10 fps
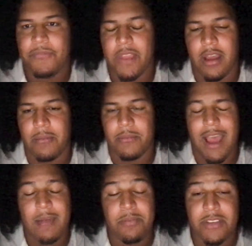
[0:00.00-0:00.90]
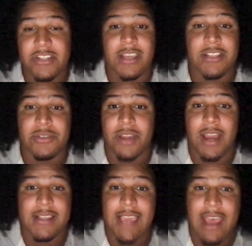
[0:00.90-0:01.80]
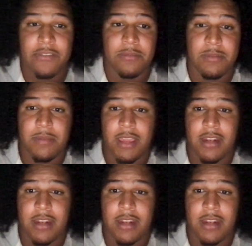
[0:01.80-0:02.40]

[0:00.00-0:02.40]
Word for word: um, I appreciate you guys having me, man.